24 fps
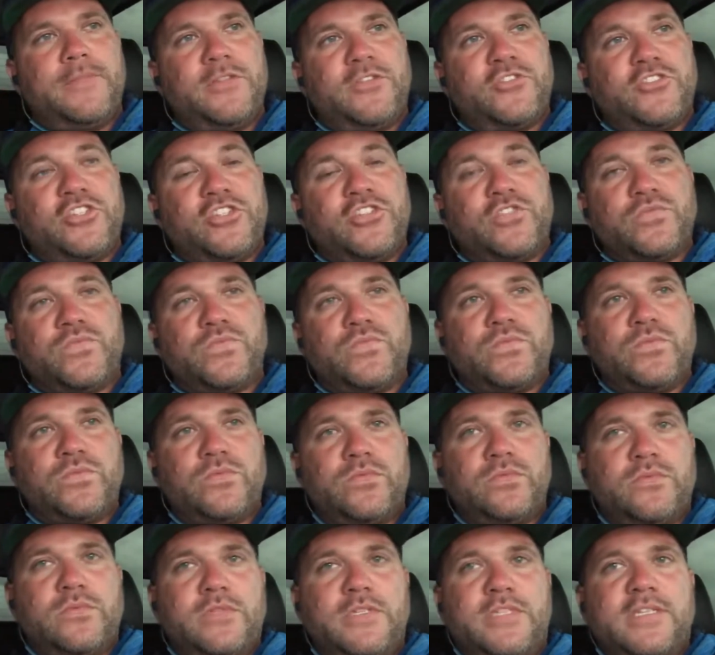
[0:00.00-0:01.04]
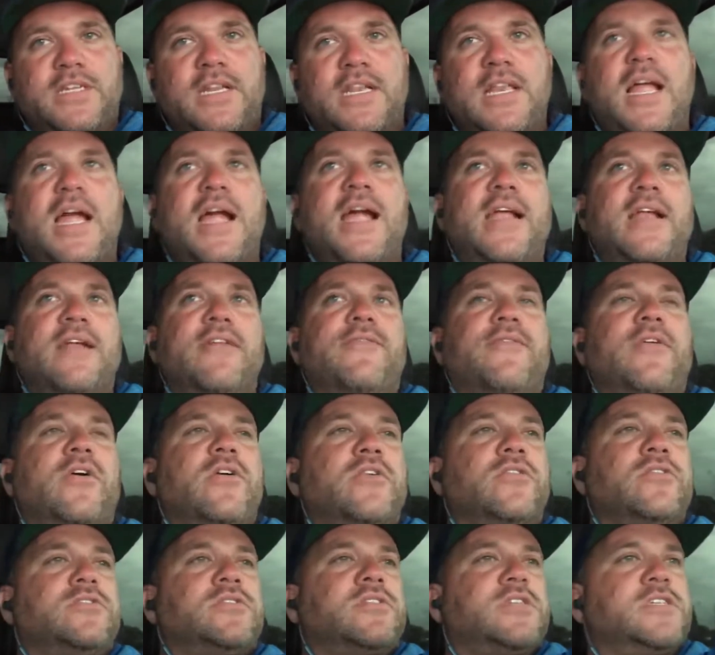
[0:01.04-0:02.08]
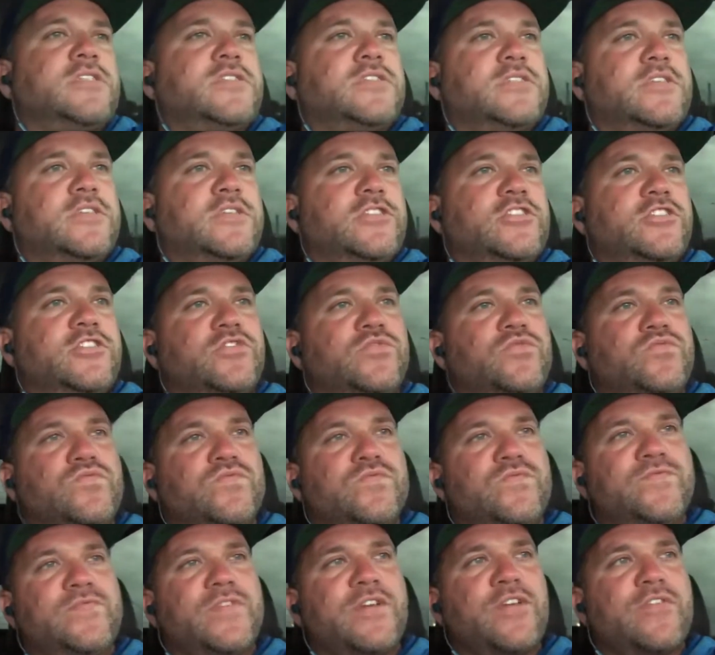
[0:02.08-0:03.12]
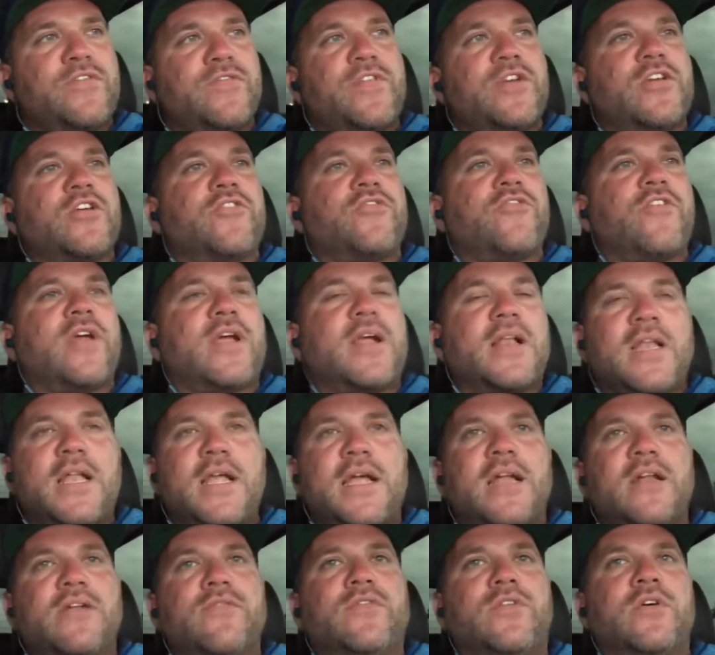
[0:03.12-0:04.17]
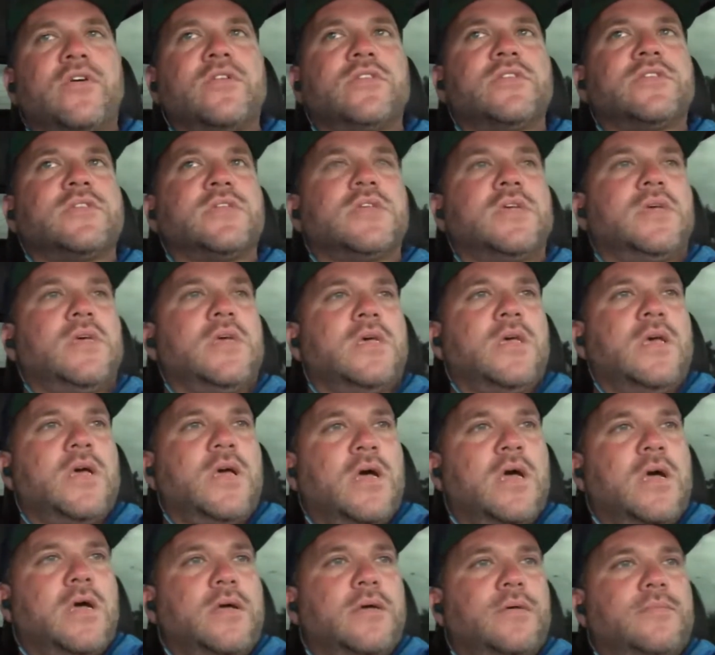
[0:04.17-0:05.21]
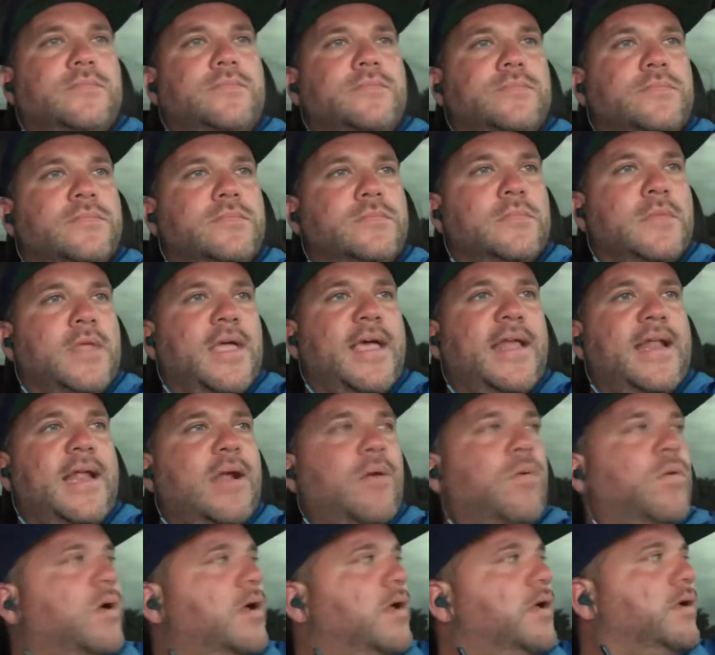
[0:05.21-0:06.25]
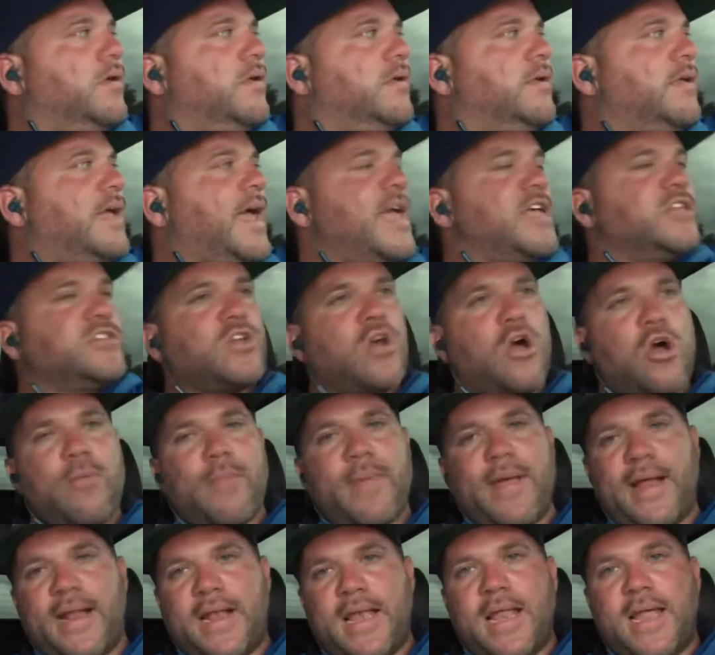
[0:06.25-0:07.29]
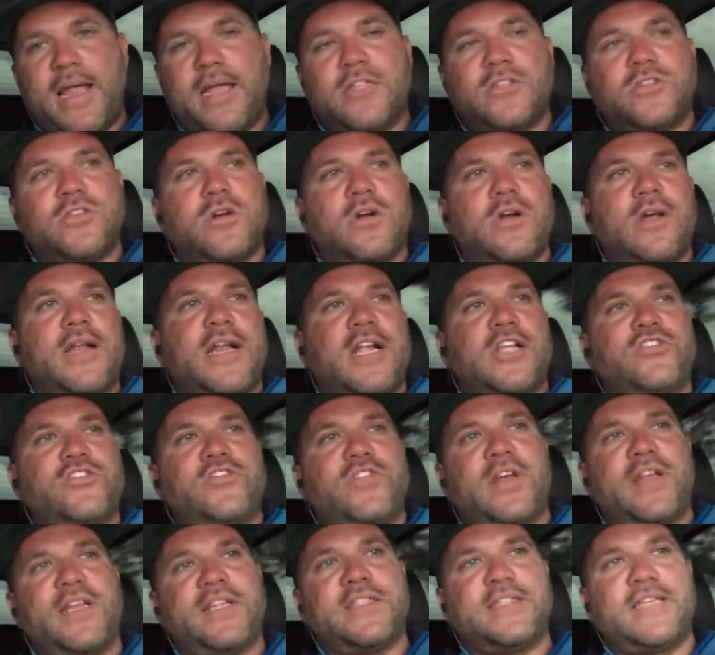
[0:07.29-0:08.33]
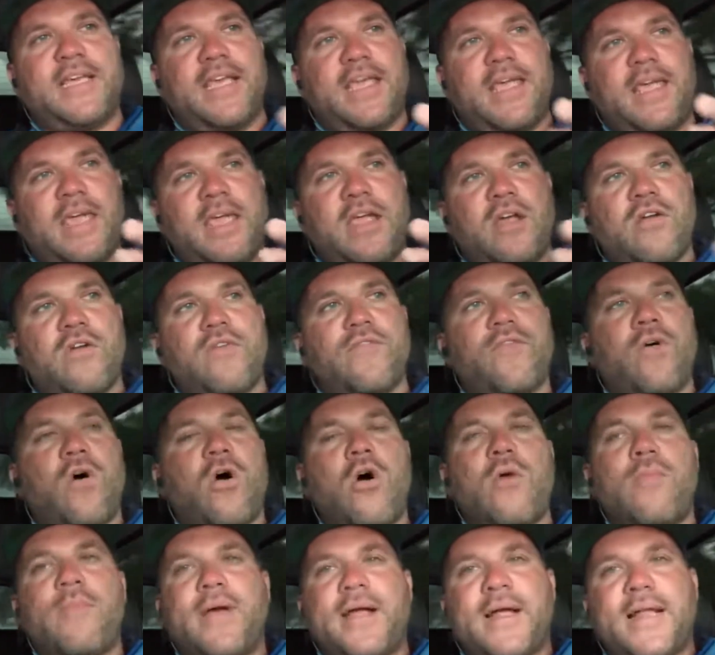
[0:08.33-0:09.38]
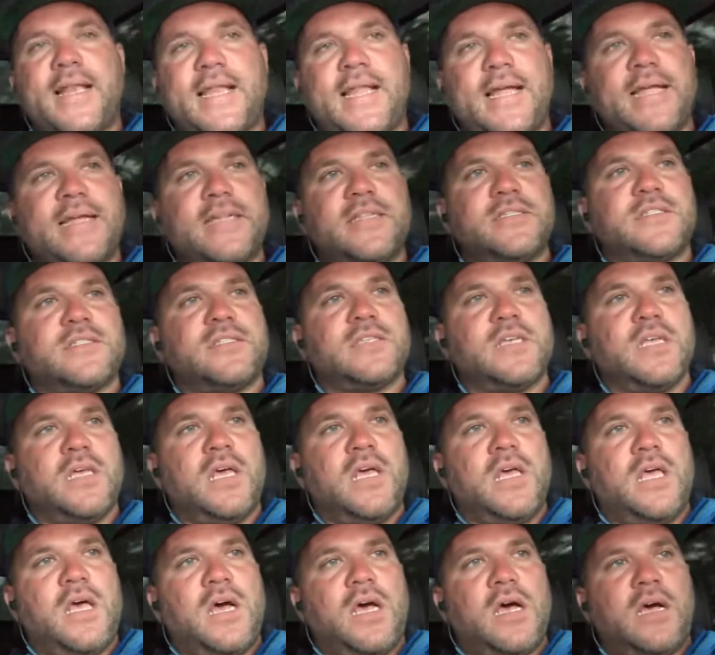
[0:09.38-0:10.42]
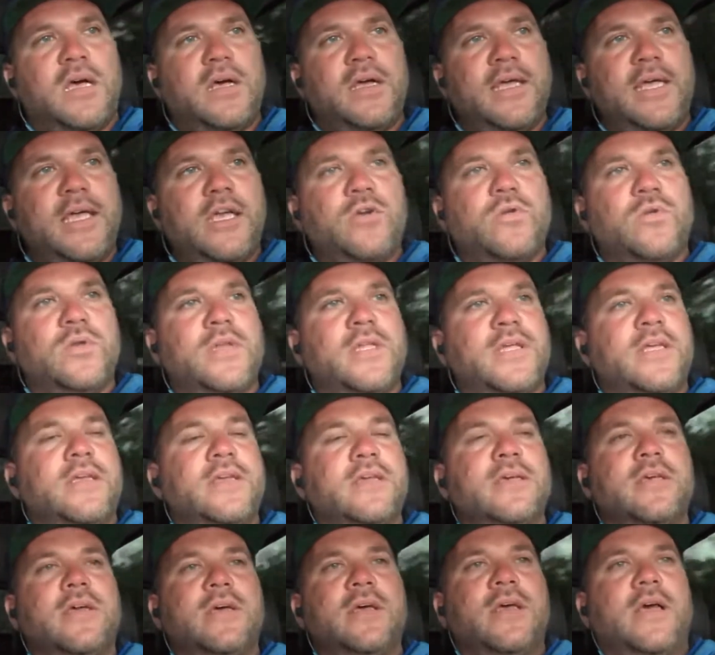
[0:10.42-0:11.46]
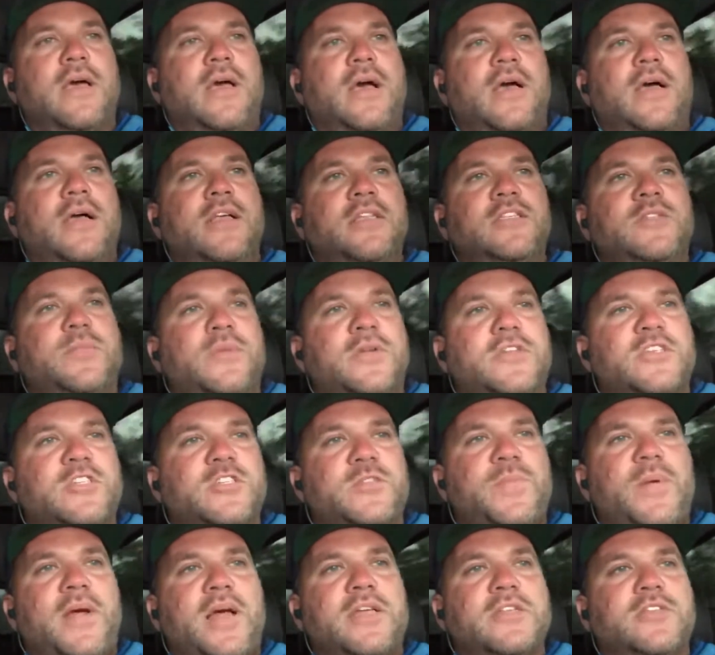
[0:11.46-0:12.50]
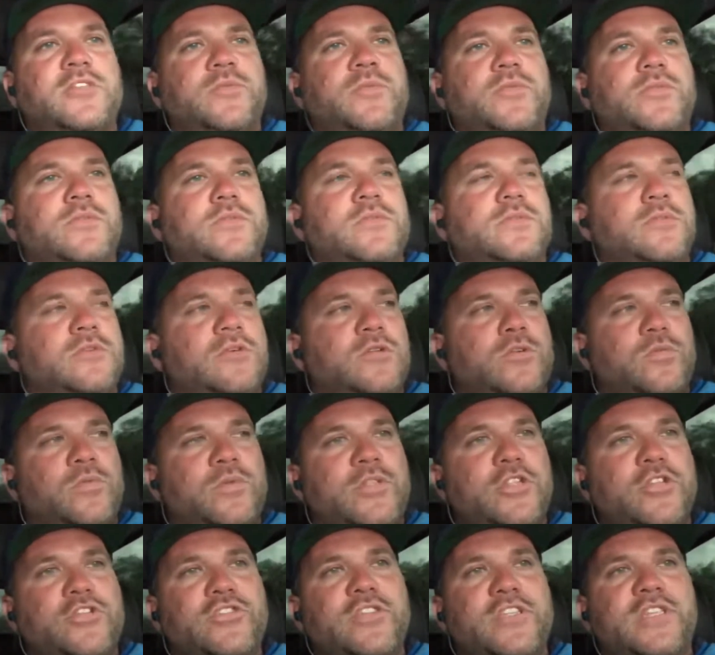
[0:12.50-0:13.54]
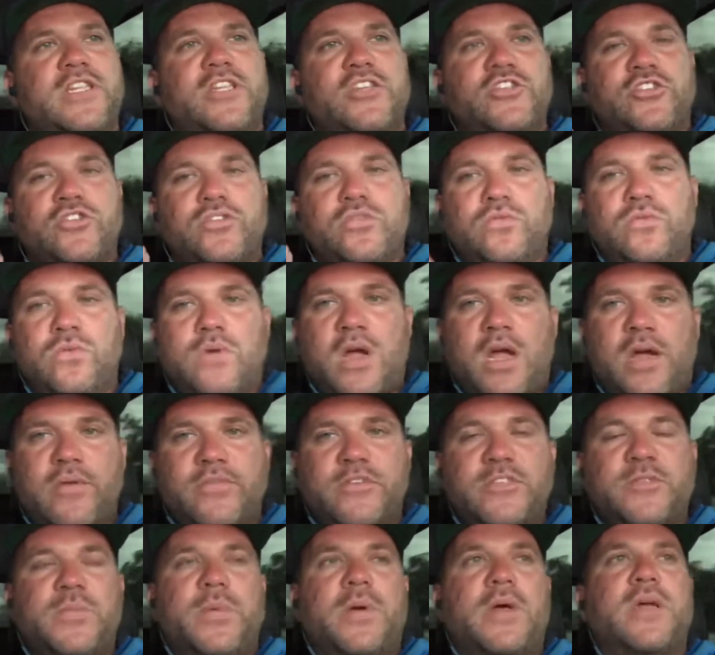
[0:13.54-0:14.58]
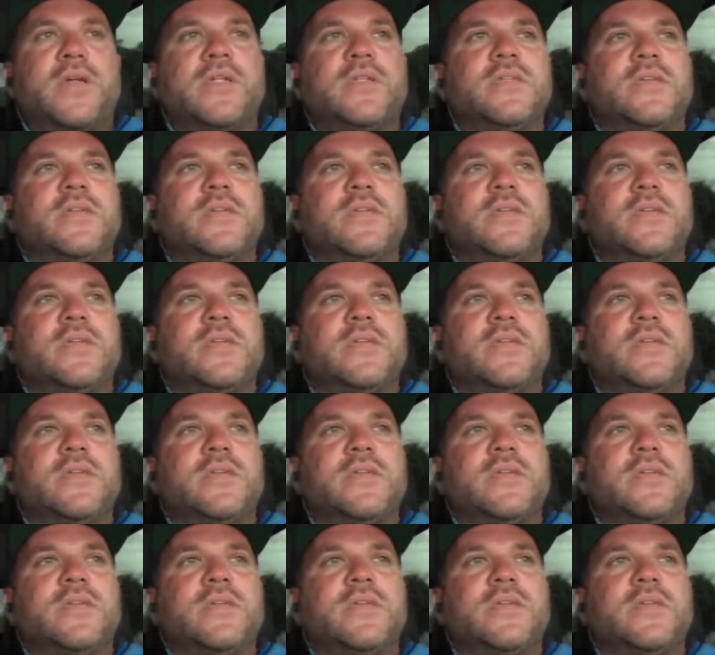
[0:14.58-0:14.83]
She's a client of ours. She's a very, very great client of ours. And as all my clients are, and I try to take care of all my clients equally as much as possible. When there's an issue, I respond.